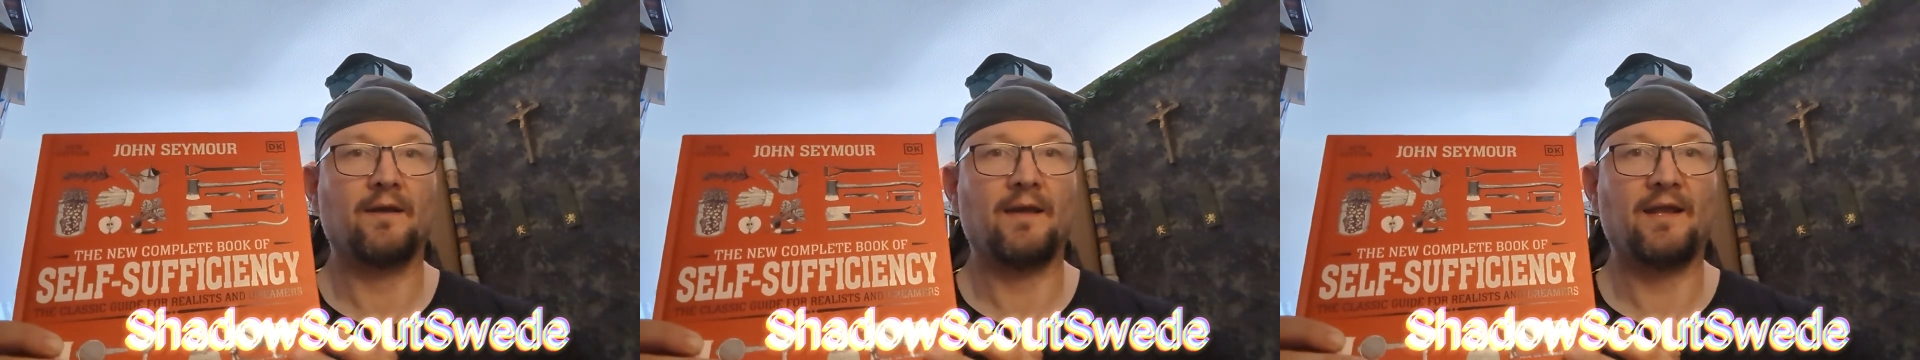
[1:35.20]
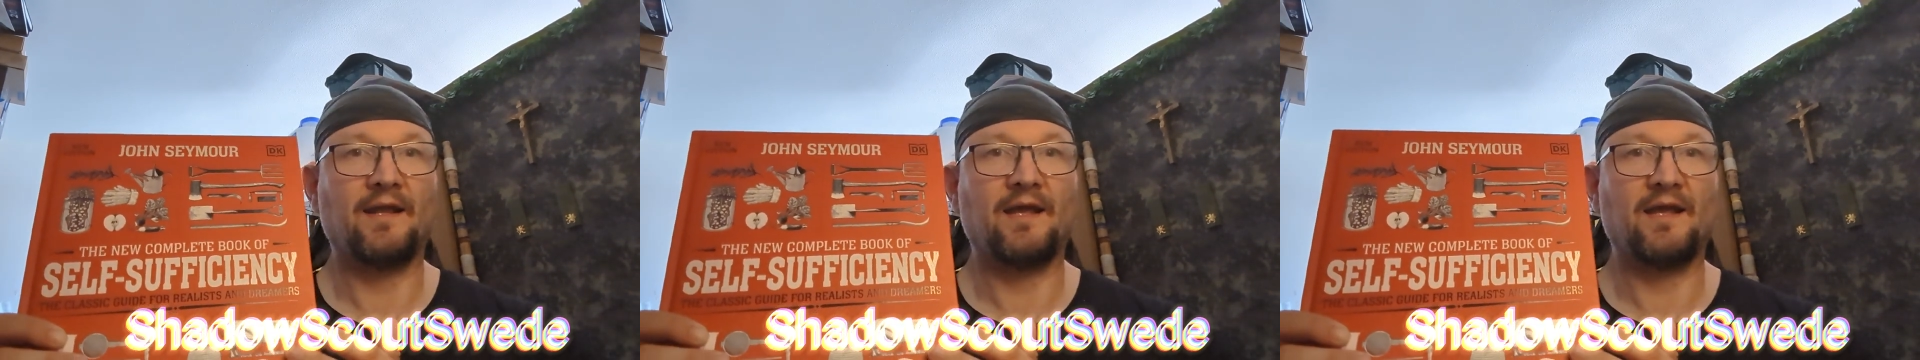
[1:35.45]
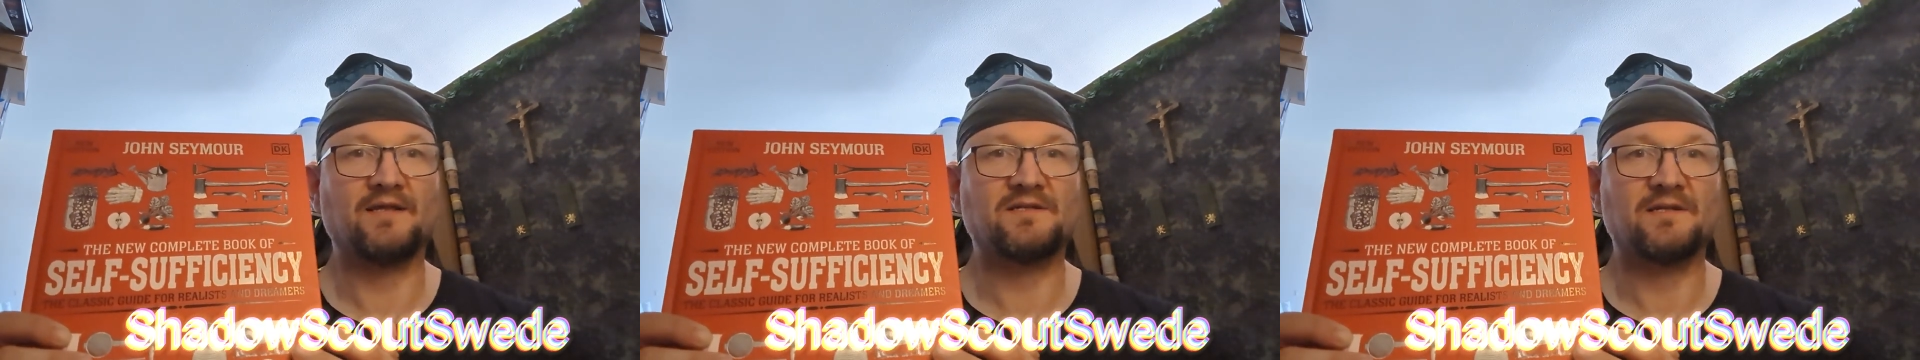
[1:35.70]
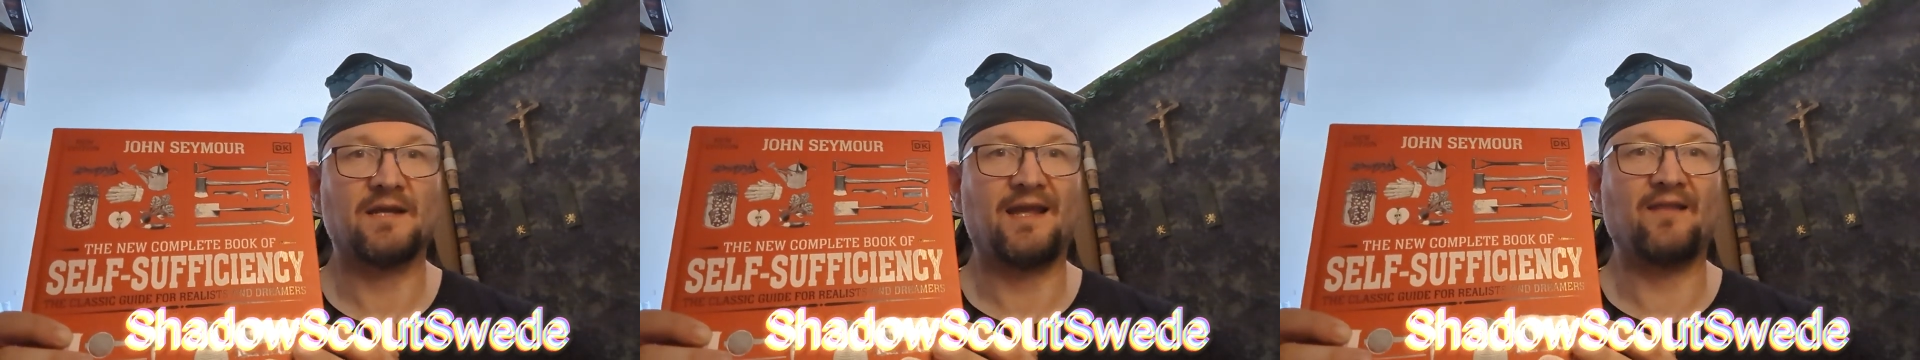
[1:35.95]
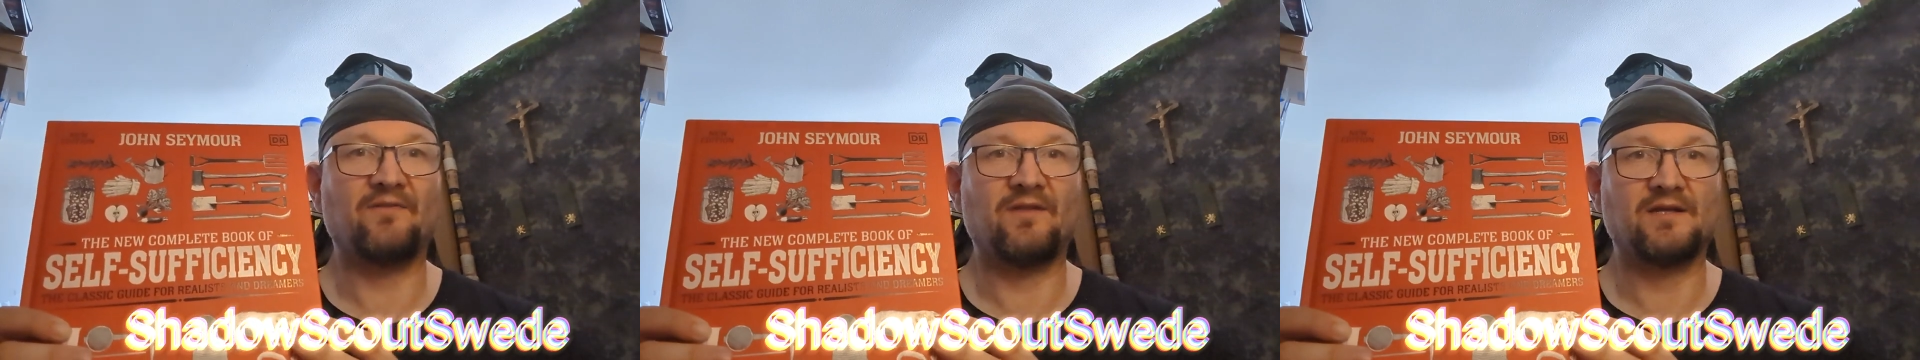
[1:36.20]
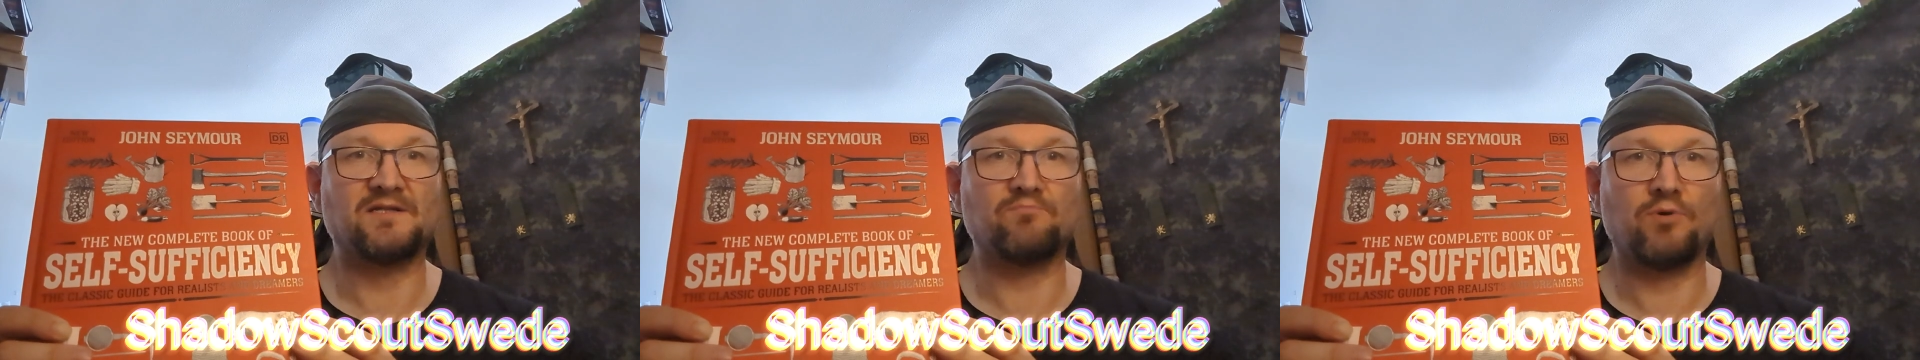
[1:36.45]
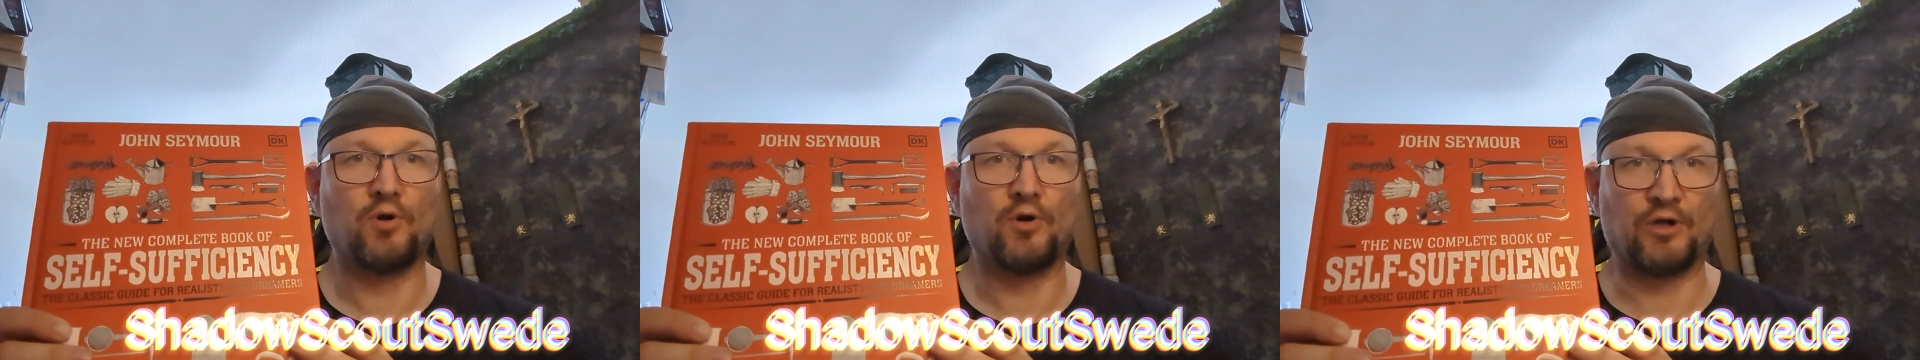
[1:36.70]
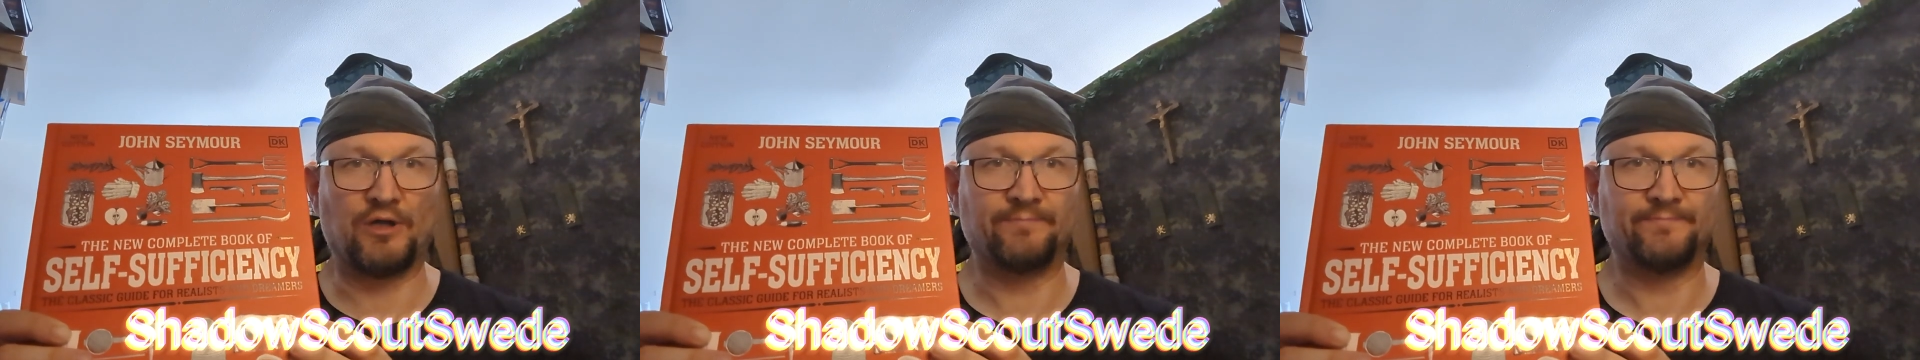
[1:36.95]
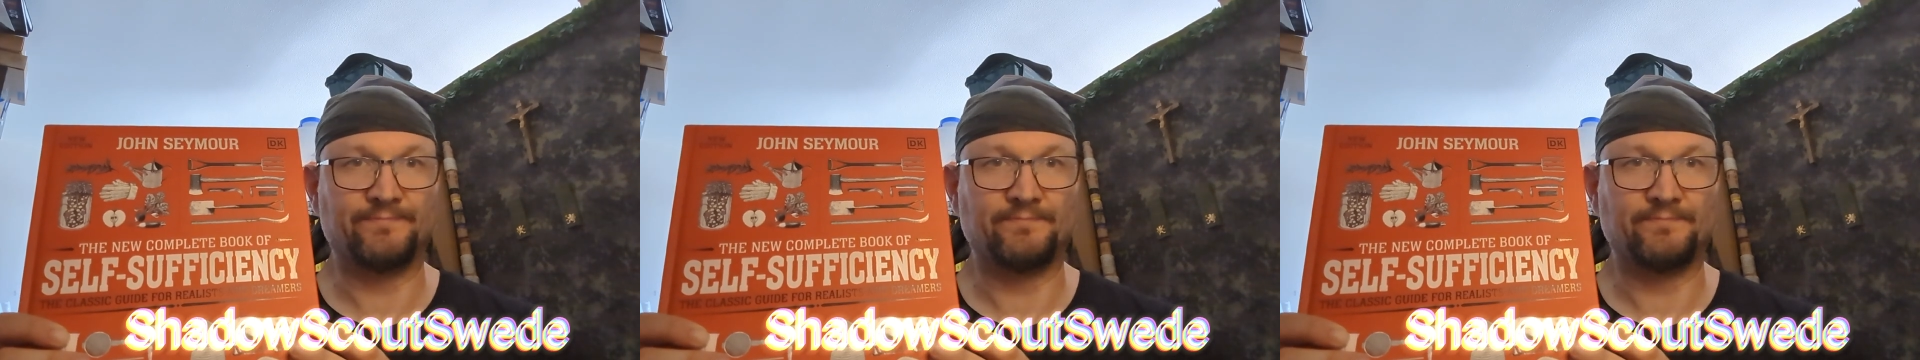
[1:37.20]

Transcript: It is in this book.